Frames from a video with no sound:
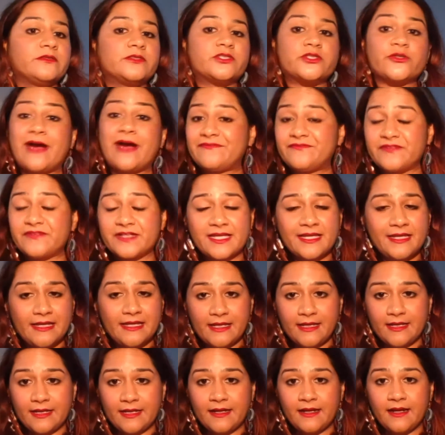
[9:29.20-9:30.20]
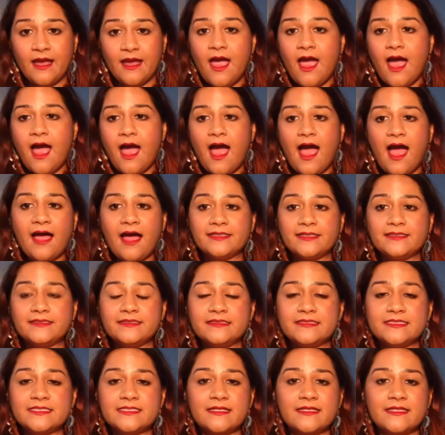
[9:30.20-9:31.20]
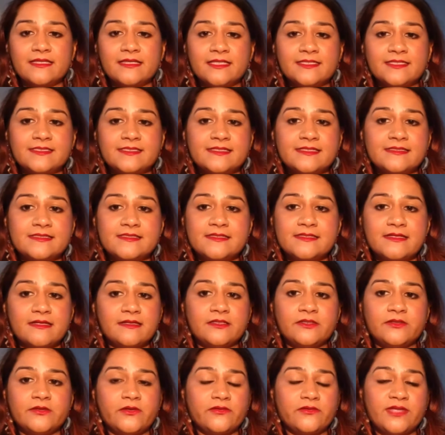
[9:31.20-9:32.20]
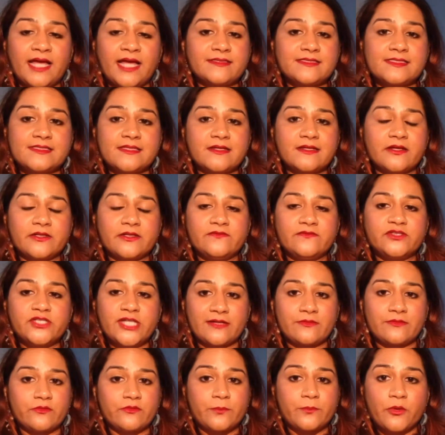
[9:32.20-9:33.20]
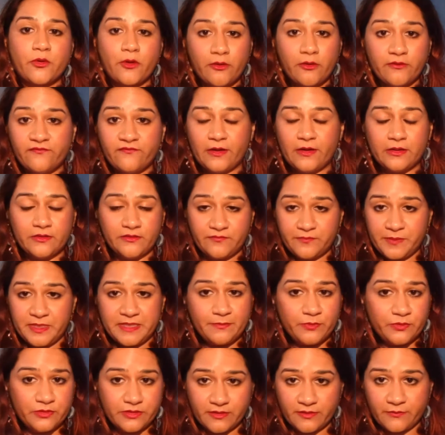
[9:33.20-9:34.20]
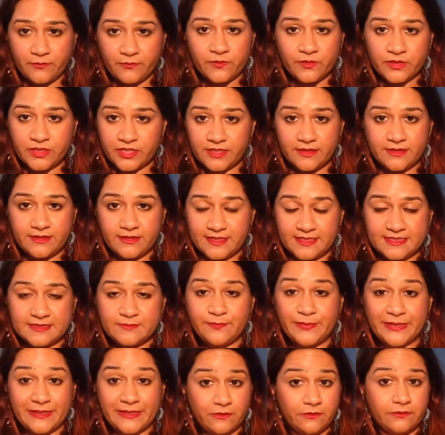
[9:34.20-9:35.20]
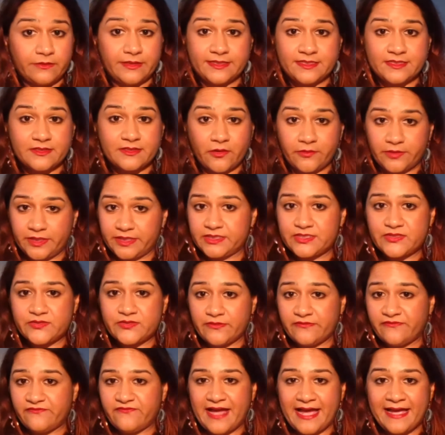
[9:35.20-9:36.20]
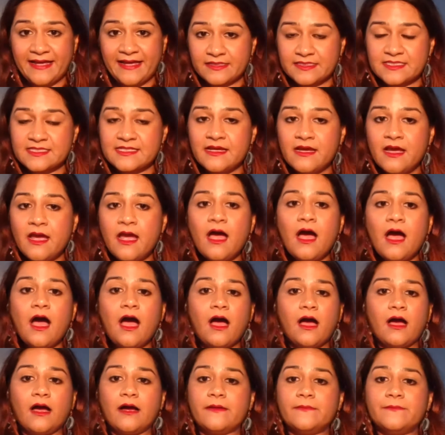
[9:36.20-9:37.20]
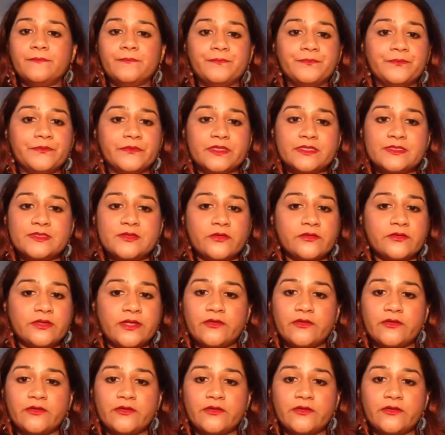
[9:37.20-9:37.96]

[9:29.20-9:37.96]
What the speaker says: trafficking, and this is, you know, that's the kind of general profile of people that this bill is going to affect. So